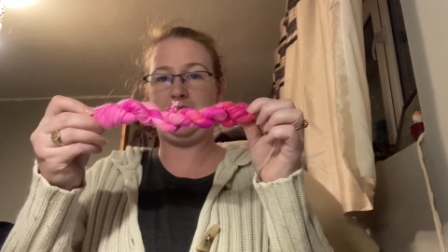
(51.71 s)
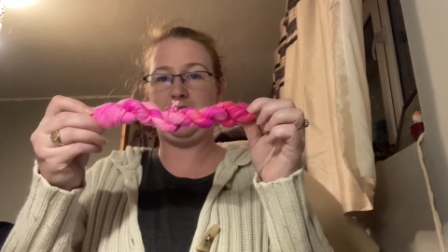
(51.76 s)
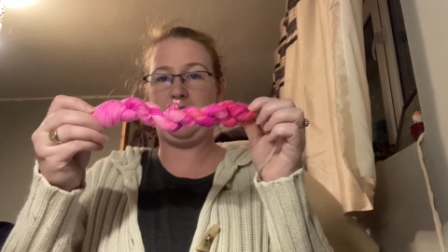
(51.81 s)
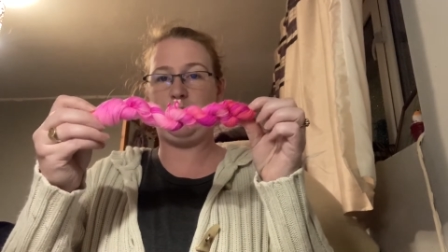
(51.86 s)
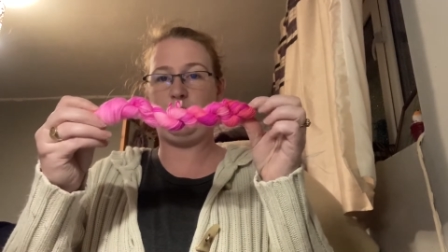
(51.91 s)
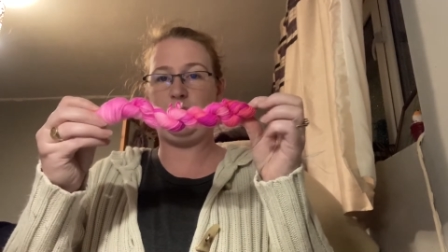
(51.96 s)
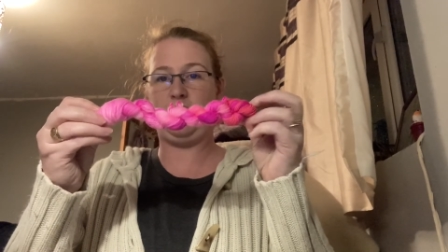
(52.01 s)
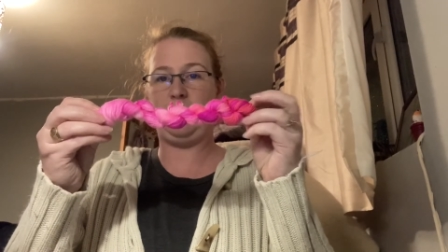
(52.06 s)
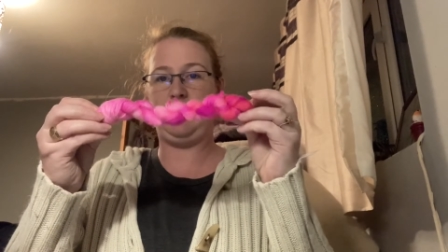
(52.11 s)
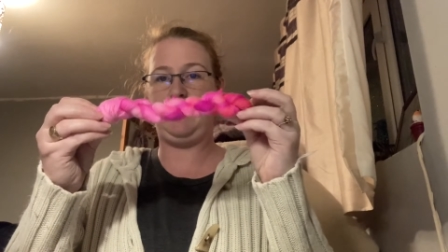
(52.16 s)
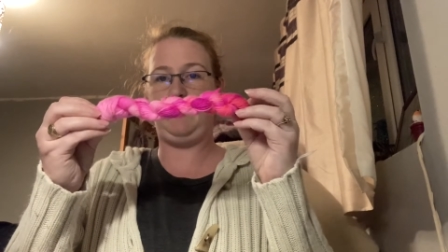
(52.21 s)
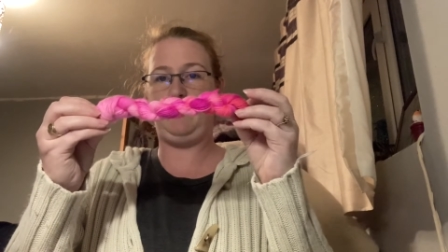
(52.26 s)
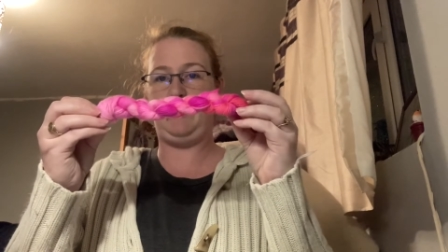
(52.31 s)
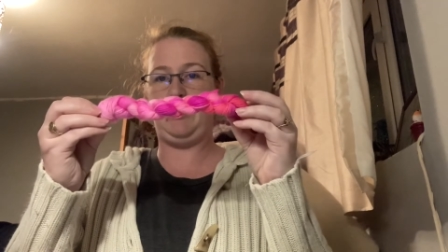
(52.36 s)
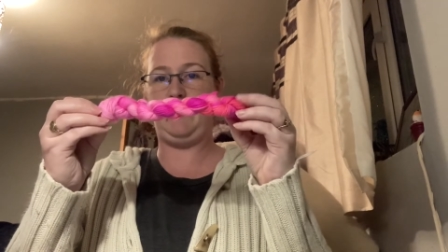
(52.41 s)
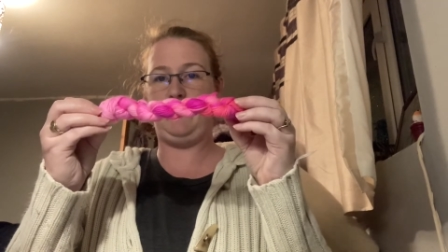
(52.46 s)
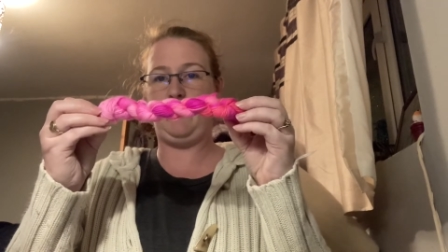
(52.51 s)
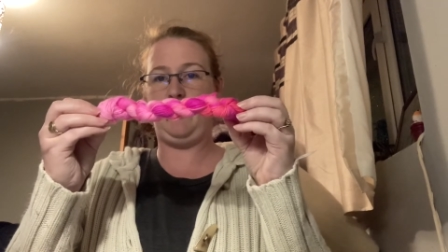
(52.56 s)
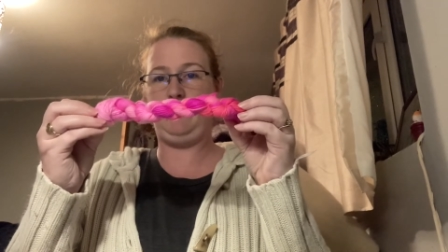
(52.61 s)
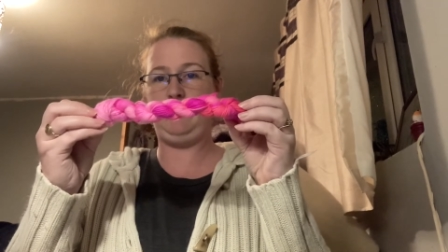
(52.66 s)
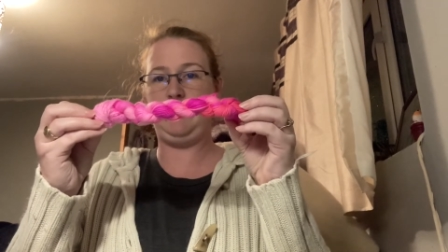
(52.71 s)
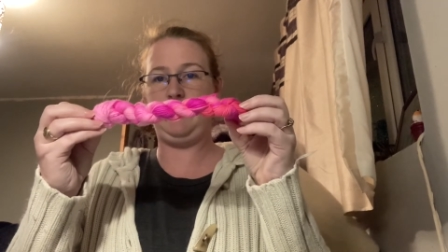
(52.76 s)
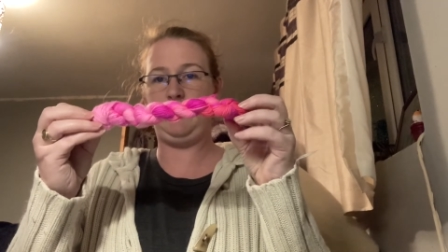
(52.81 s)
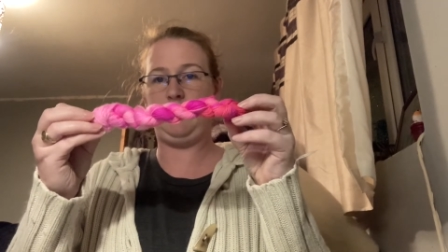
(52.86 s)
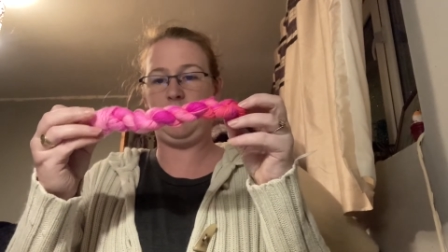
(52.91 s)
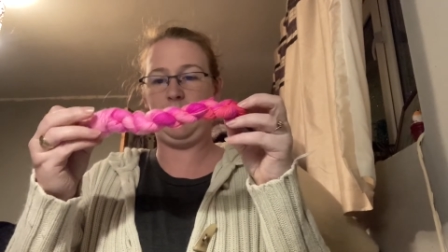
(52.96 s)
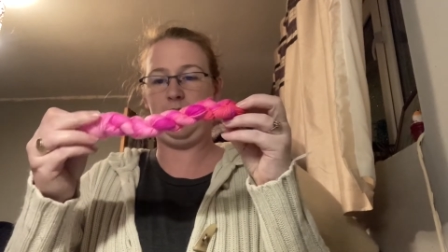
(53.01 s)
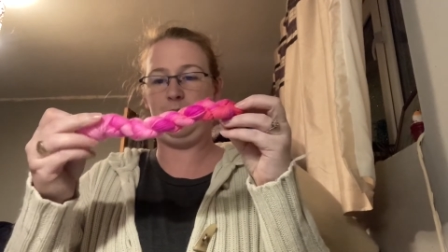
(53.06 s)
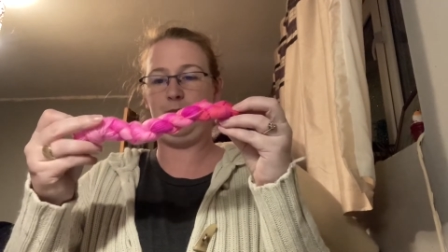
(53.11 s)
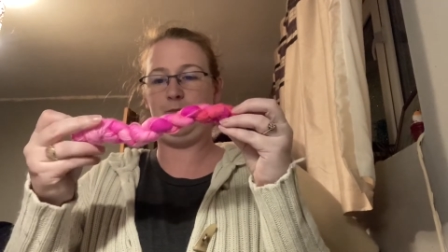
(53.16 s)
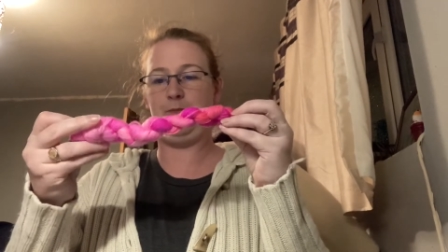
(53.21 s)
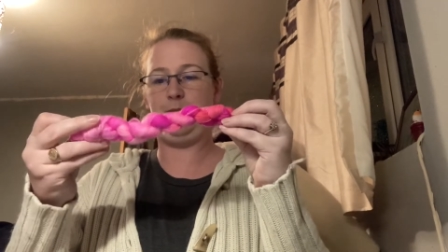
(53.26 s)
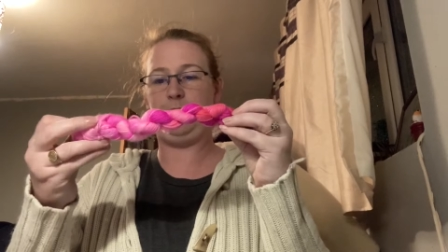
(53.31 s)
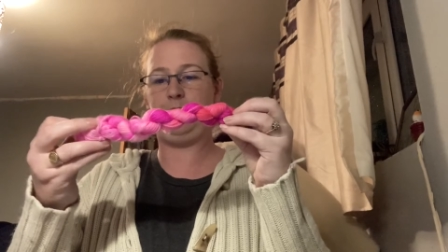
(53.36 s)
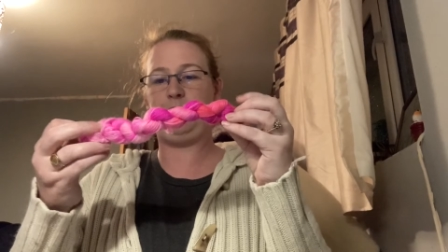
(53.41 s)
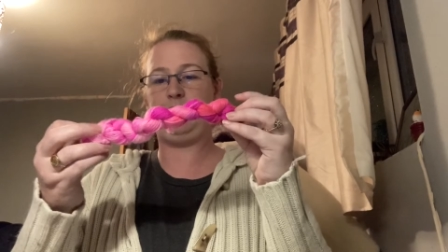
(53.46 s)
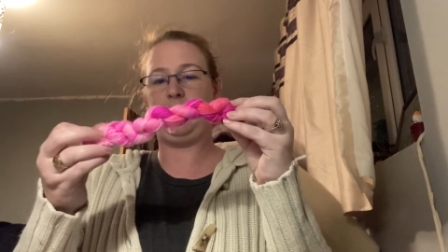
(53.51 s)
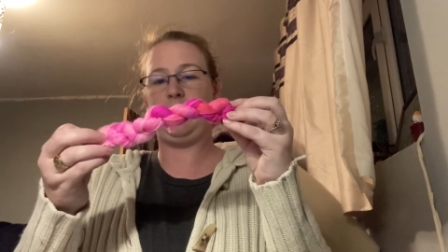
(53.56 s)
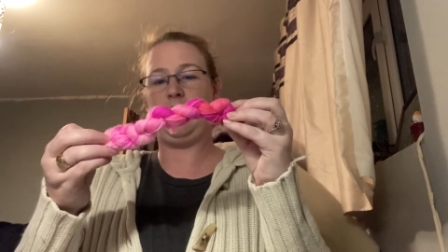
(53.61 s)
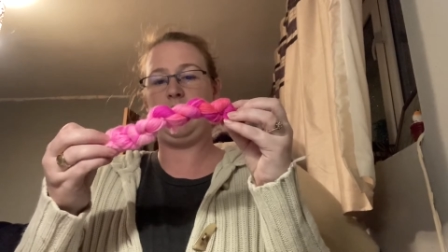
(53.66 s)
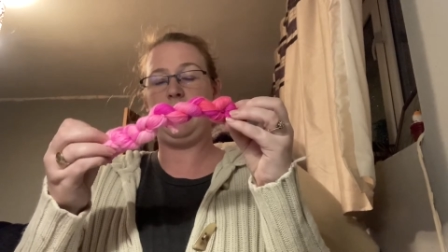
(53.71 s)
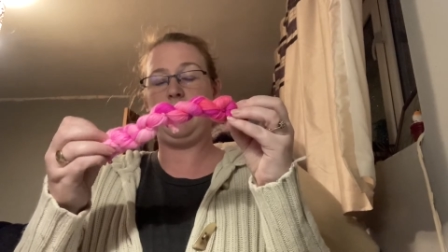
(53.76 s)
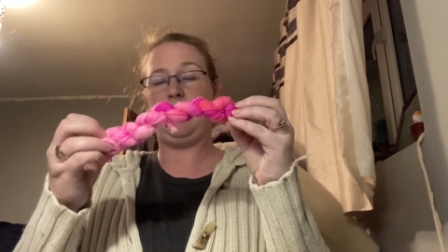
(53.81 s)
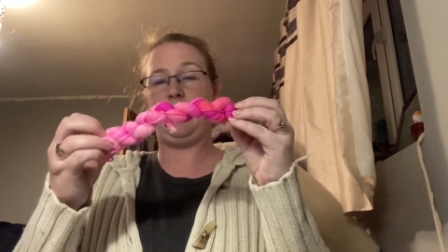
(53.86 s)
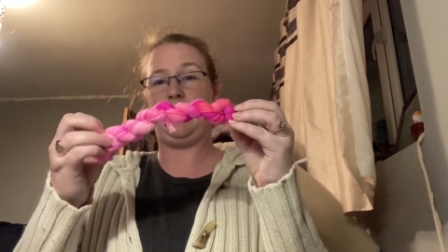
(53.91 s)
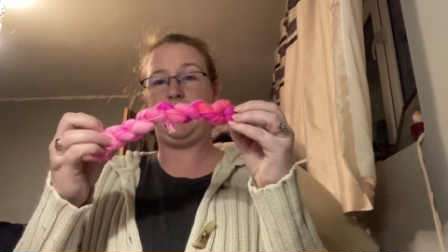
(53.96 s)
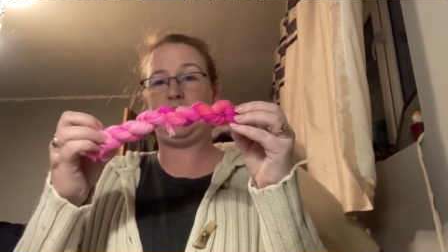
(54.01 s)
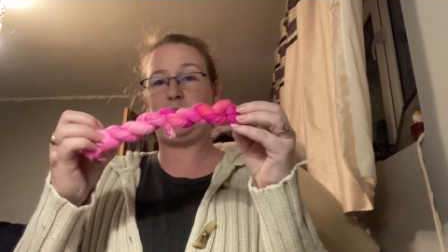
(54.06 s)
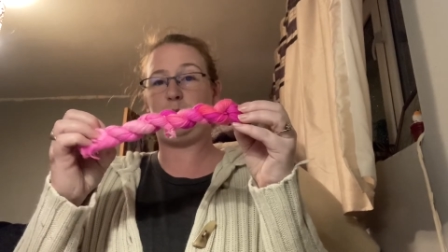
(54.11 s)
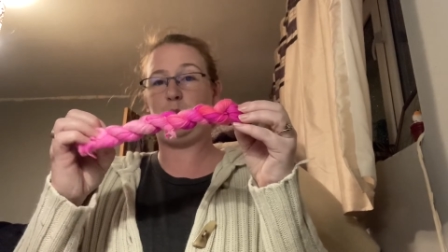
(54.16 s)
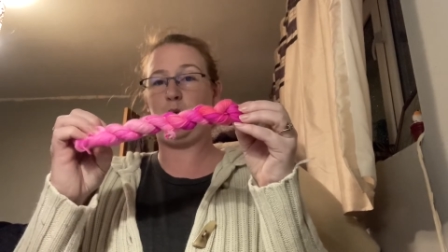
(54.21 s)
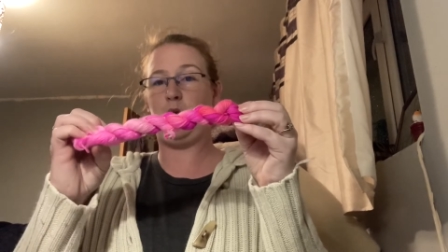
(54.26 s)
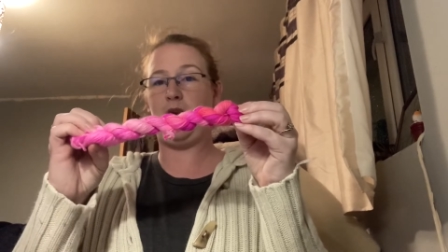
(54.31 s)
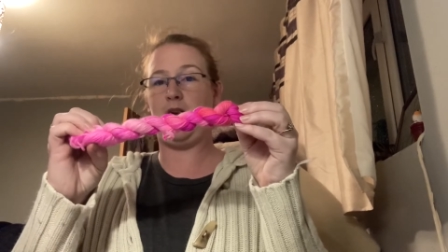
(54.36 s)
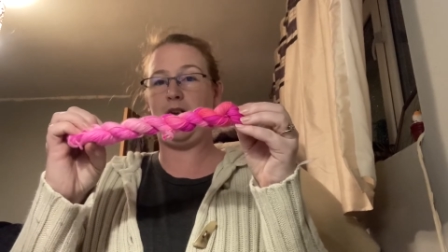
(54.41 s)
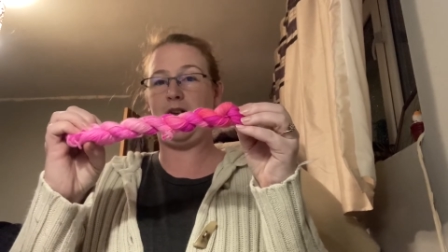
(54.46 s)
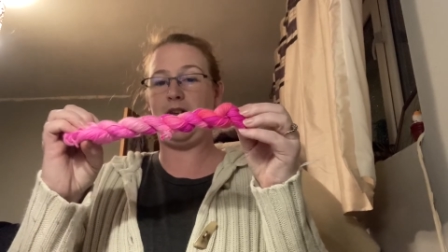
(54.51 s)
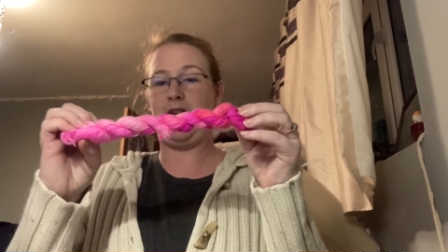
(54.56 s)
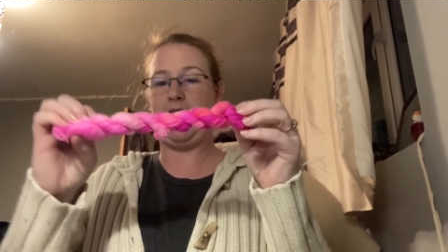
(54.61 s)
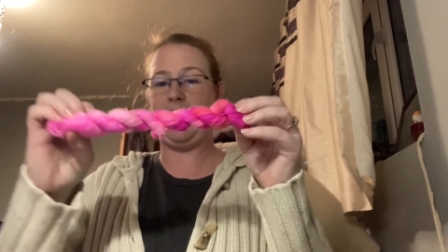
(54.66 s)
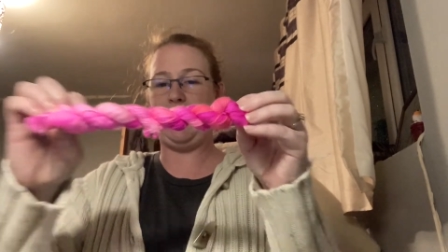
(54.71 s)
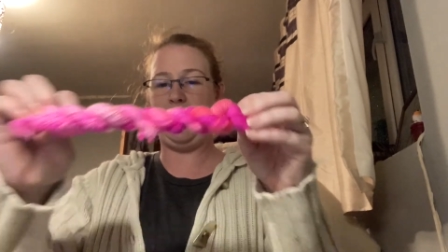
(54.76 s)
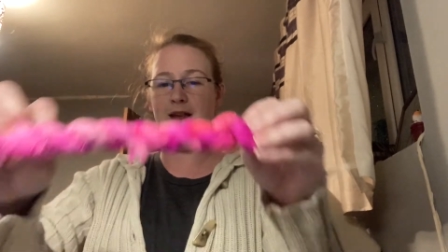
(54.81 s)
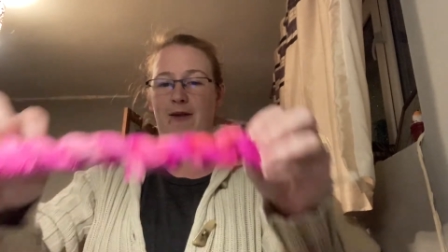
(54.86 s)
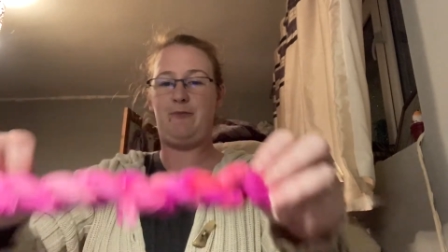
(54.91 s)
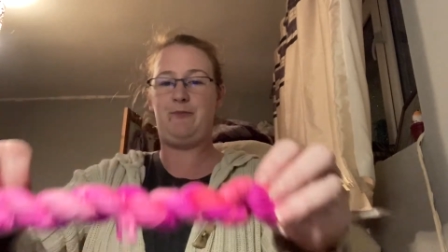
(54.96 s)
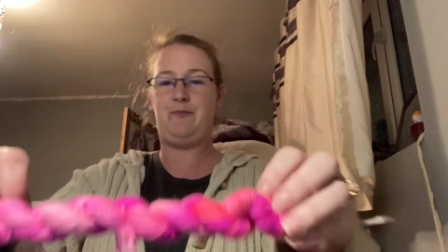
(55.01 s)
time with a little bit of orange on it. That's pretty.